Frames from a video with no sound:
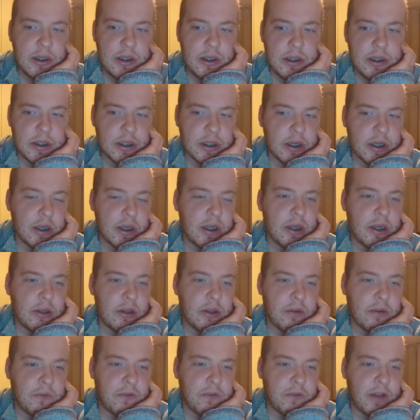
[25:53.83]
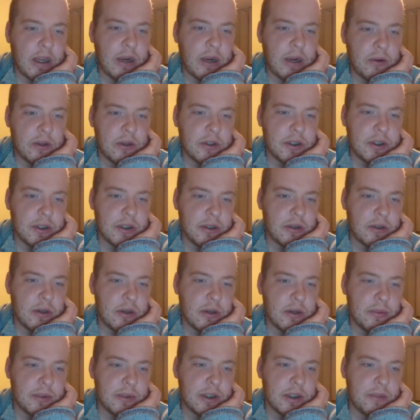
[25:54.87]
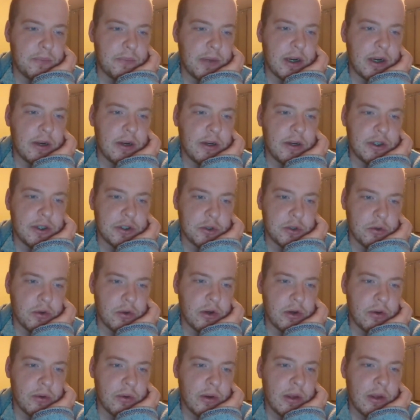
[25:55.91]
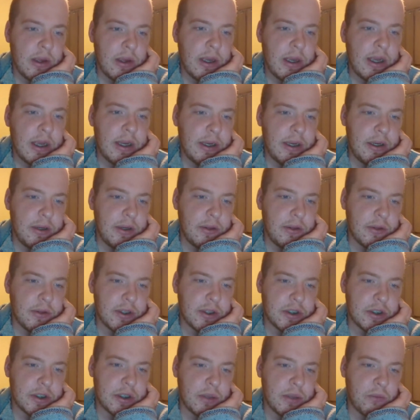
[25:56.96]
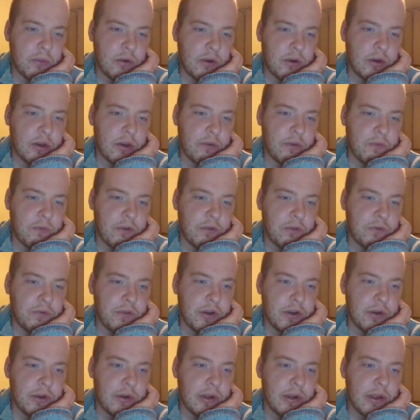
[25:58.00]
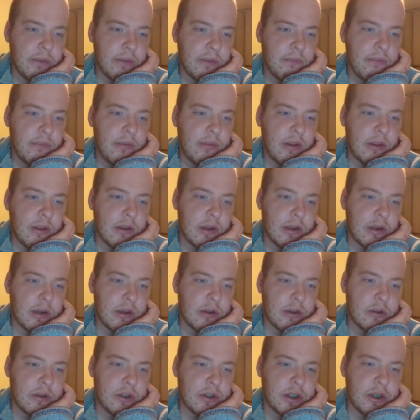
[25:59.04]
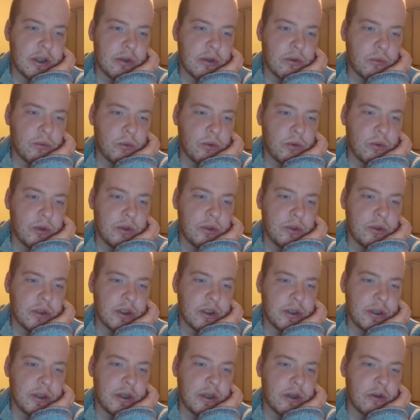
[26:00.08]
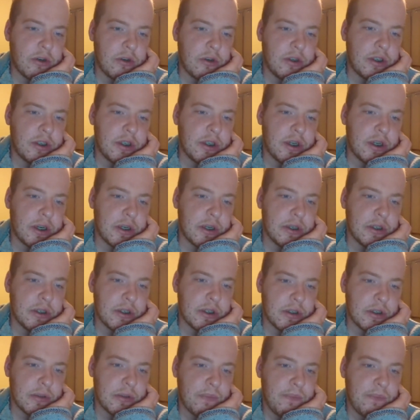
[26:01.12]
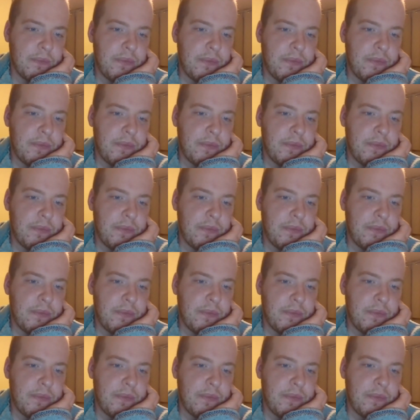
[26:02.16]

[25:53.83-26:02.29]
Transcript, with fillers: He saw how the flowers and herbs and berries grew, and he knew that some were good for food and that others healed wounds and cured sickness.